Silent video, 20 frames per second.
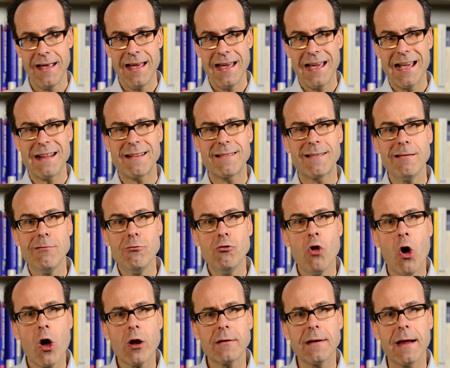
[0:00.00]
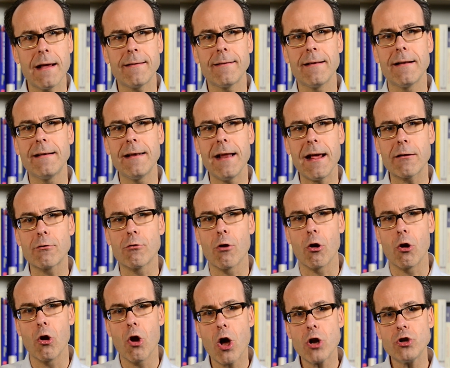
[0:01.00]
it's not as the
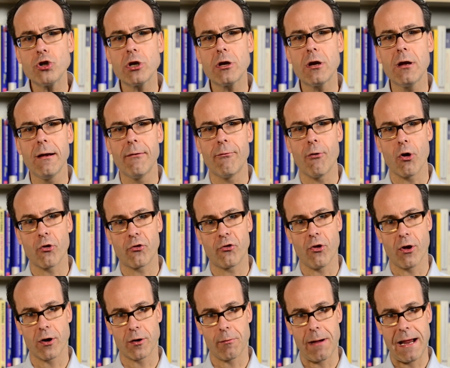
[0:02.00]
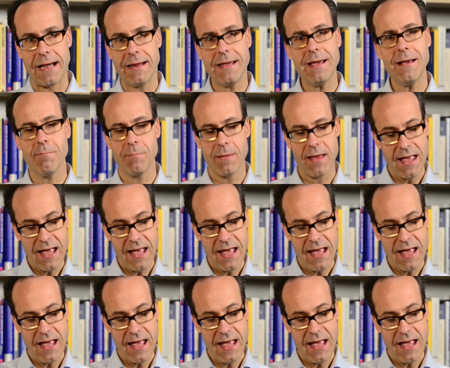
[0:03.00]
technological was not ready,